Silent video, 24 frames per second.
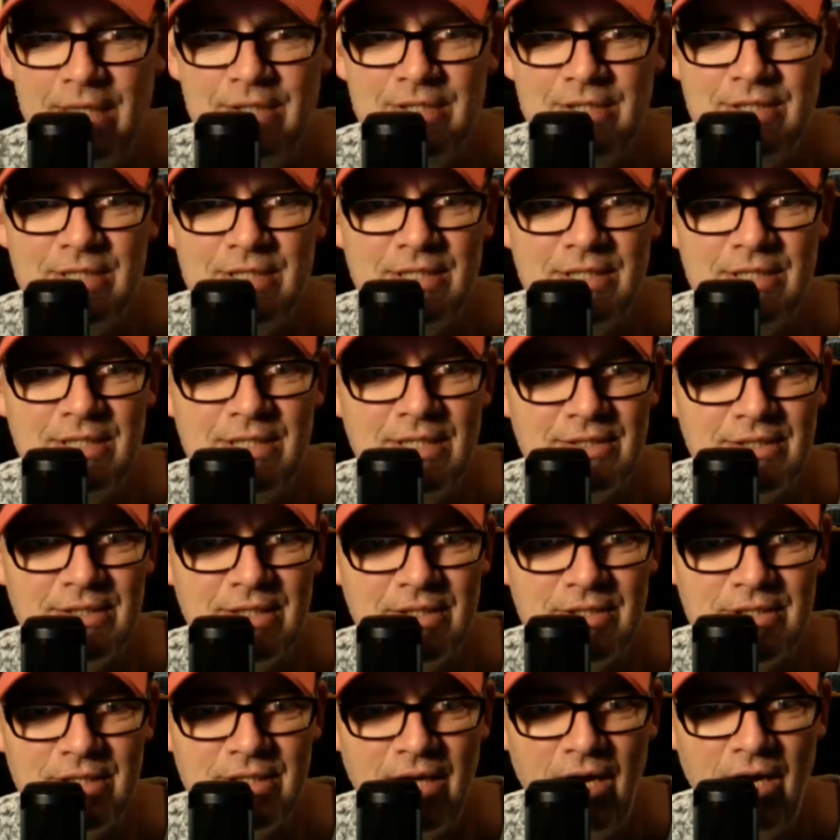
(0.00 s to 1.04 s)

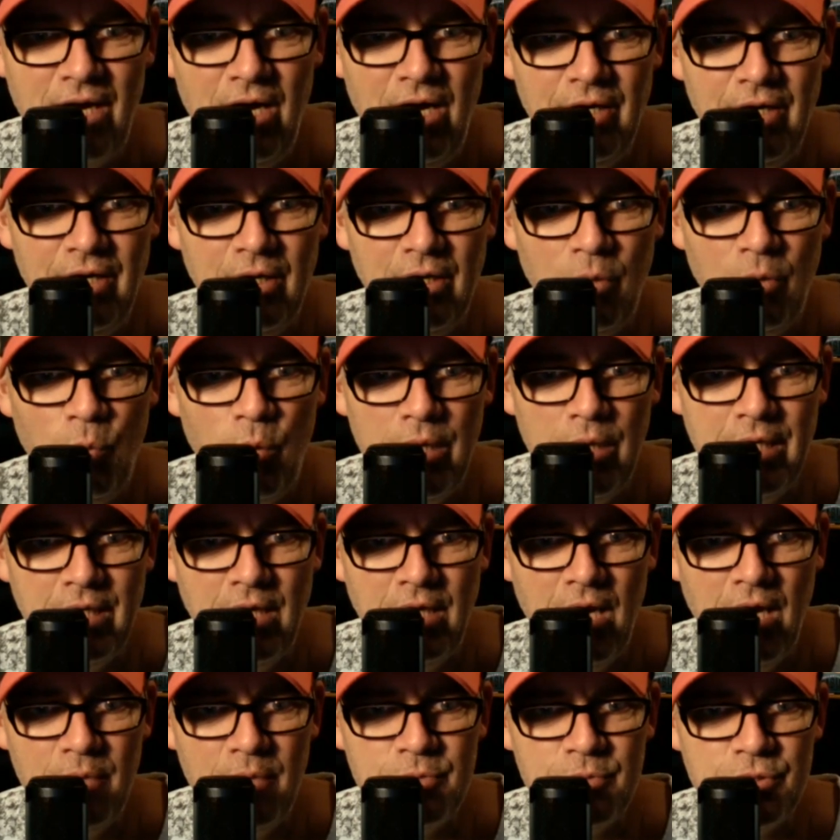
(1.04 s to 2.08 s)
statistics on white
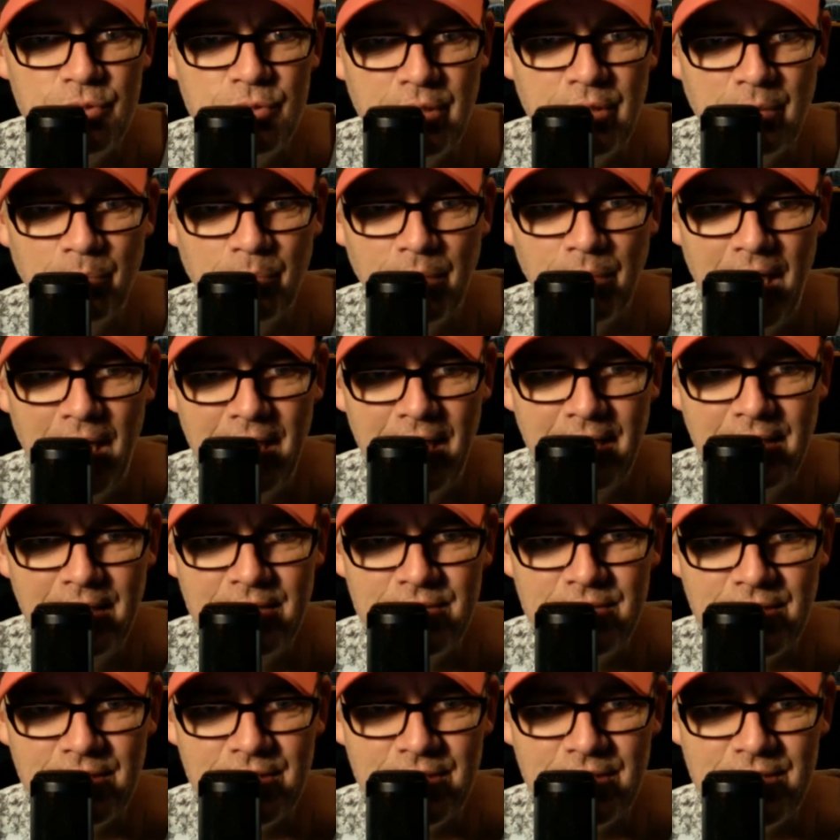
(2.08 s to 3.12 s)
cops shooting black
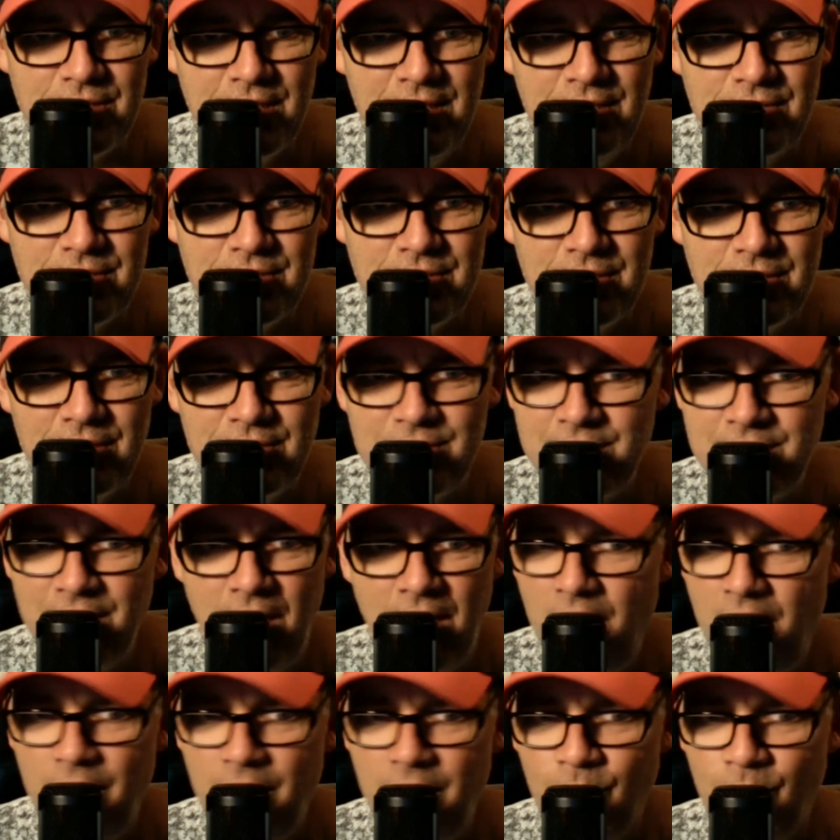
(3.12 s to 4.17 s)
kids in the states is
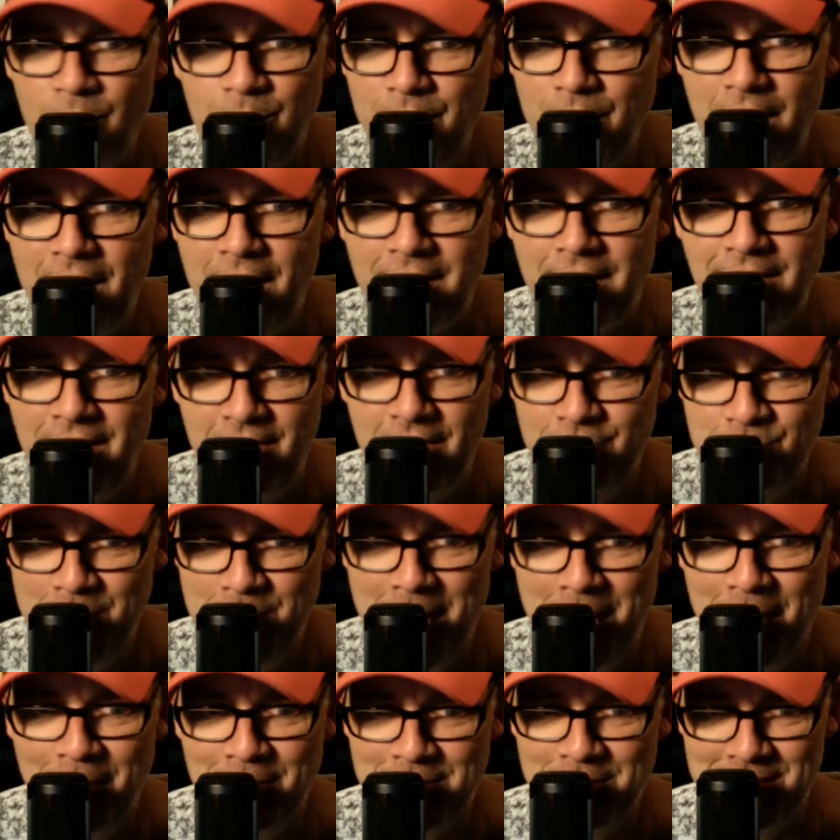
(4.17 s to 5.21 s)
not what black lives
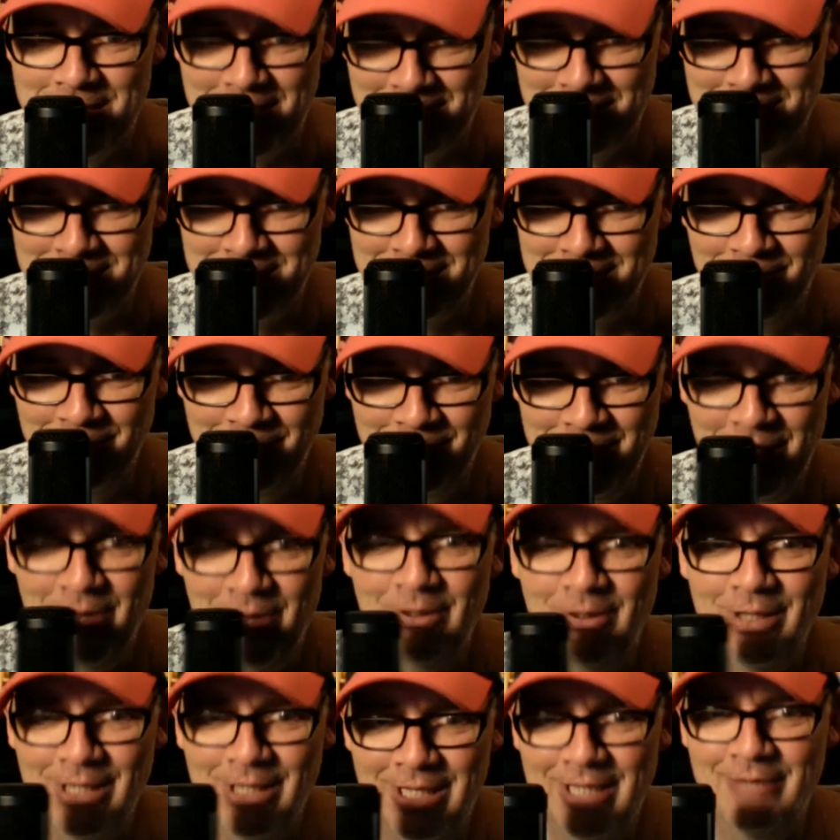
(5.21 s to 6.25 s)
matter says we don't
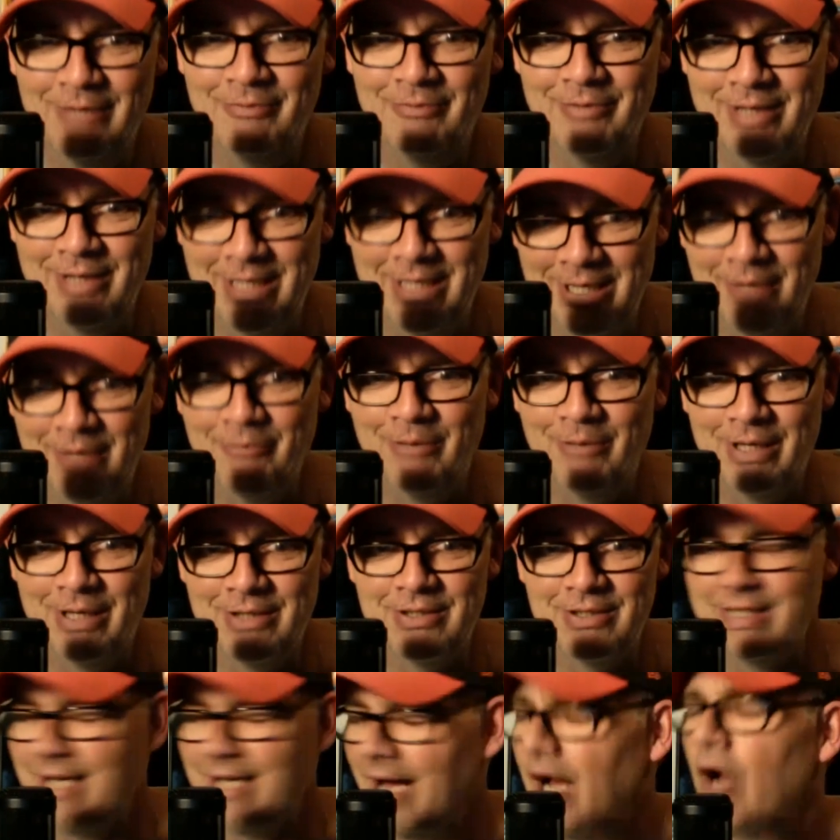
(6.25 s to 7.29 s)
mm-hmm. live in a race
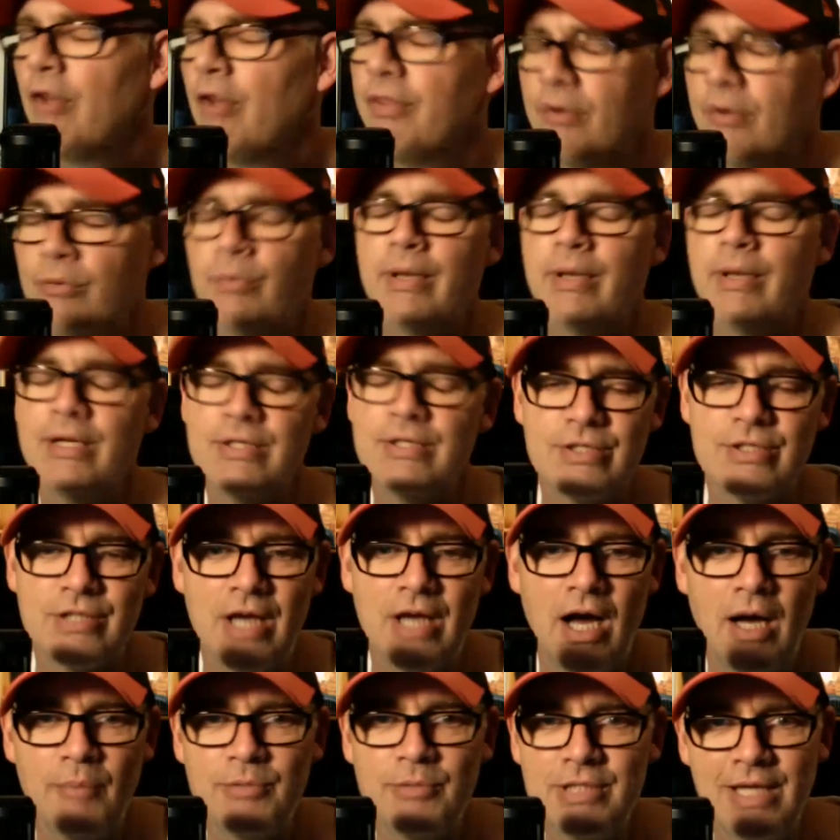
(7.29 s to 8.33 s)
yeah are there racist
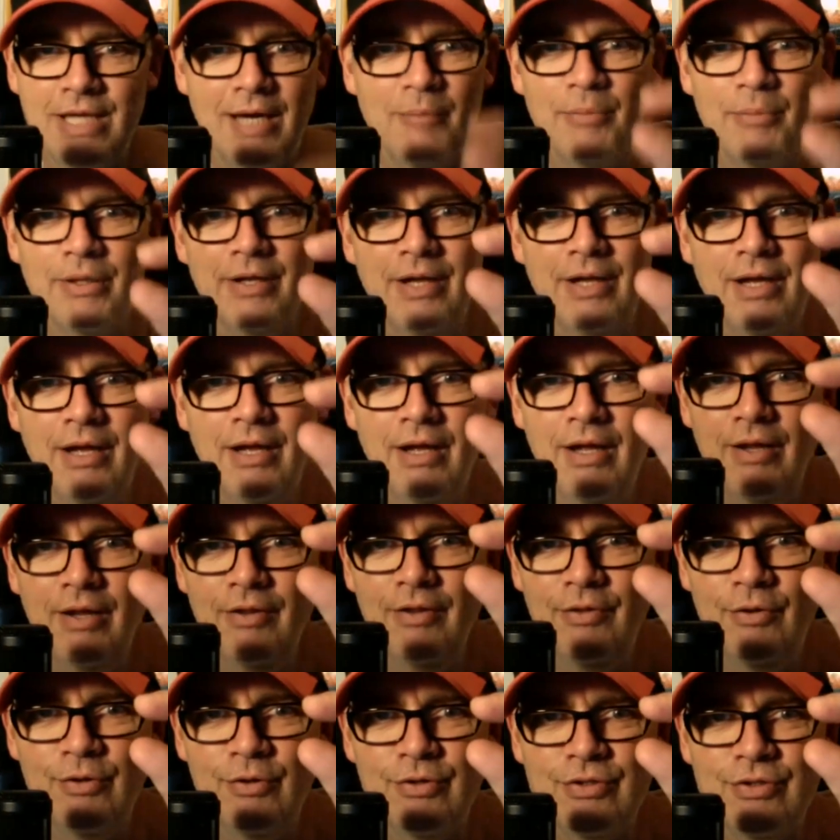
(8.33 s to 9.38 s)
cops yeah but
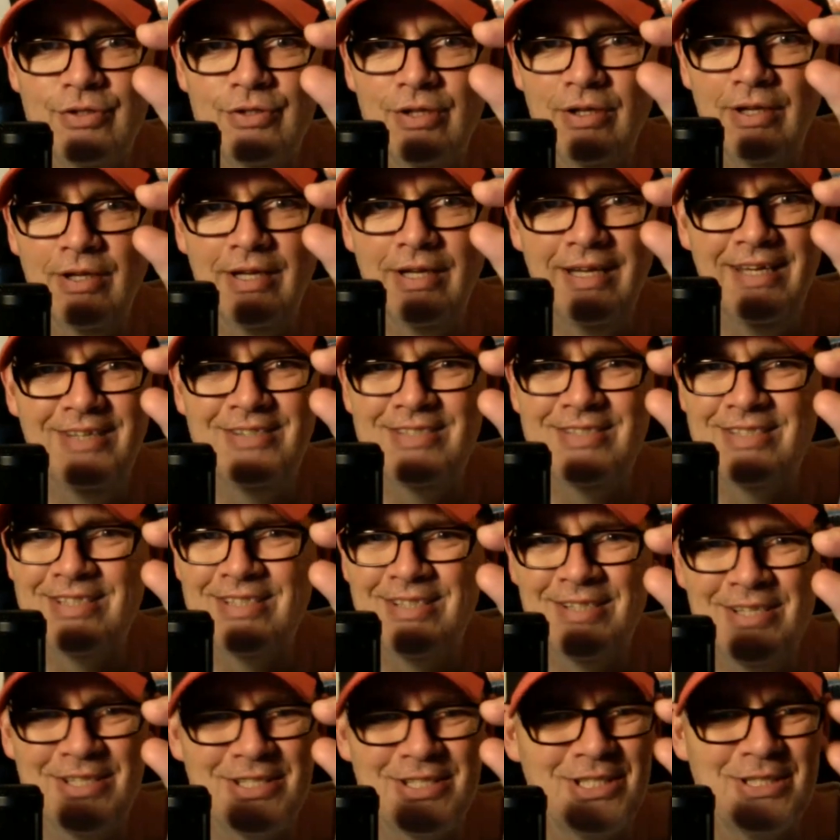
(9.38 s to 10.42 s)
there's it's the
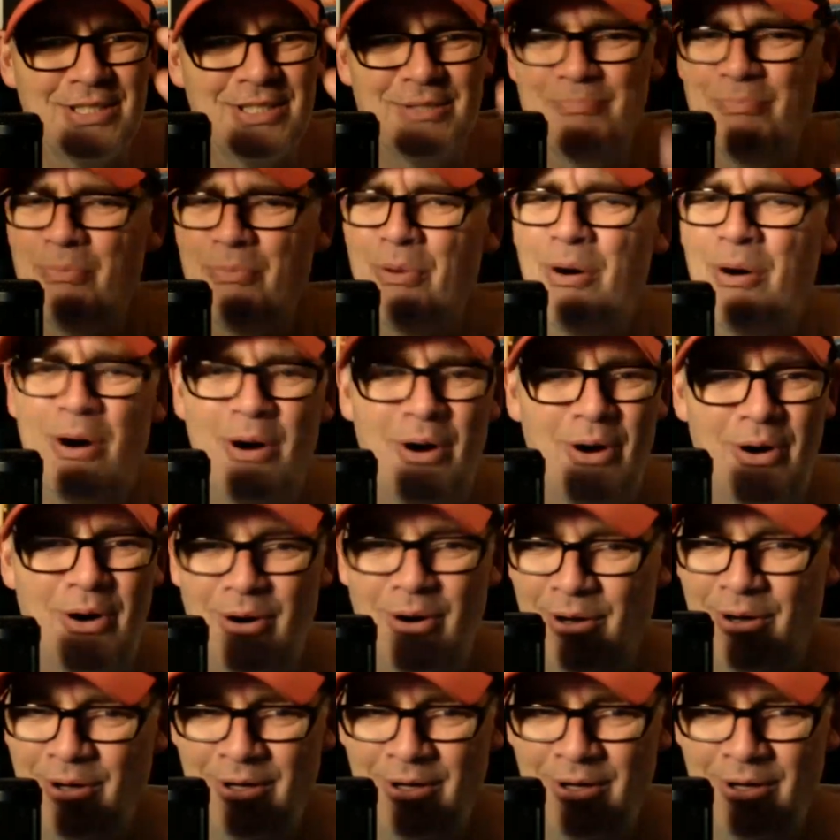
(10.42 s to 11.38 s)
small